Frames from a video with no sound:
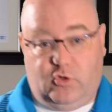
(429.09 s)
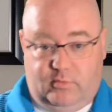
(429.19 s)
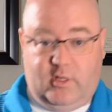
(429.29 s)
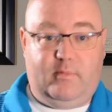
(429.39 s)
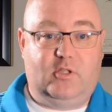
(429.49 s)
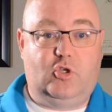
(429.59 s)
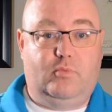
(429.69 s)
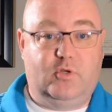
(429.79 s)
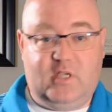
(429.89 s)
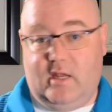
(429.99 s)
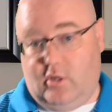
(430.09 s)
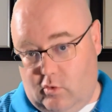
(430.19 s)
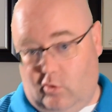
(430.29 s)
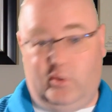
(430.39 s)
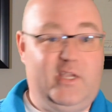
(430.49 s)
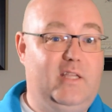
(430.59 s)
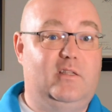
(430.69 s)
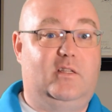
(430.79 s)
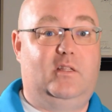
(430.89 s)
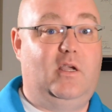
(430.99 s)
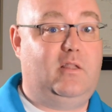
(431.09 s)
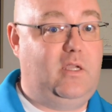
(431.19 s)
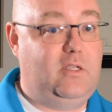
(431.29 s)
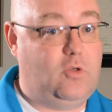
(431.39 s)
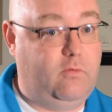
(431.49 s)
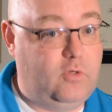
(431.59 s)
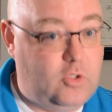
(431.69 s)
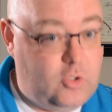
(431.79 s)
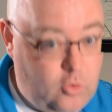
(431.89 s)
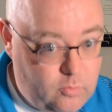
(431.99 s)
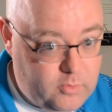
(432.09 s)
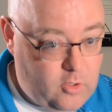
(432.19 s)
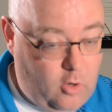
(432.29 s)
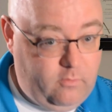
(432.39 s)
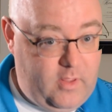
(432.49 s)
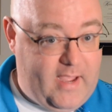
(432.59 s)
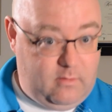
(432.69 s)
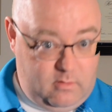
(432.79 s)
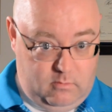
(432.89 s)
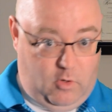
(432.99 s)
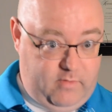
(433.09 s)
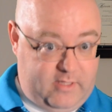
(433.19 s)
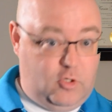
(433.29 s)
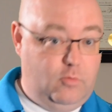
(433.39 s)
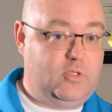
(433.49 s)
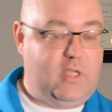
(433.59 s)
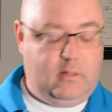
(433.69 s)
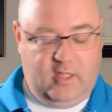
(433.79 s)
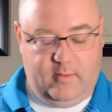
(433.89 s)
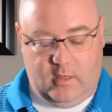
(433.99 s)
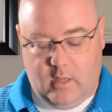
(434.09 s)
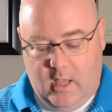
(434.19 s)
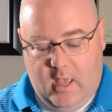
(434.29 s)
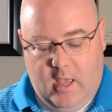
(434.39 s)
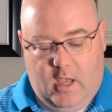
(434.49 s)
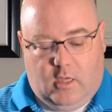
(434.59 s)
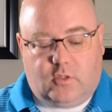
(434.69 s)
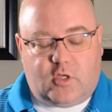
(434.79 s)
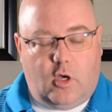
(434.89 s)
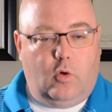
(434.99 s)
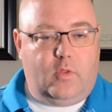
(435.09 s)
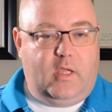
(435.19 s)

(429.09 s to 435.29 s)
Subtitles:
multiply by 2%, and you'd only get to deduct things over that 2% limit. So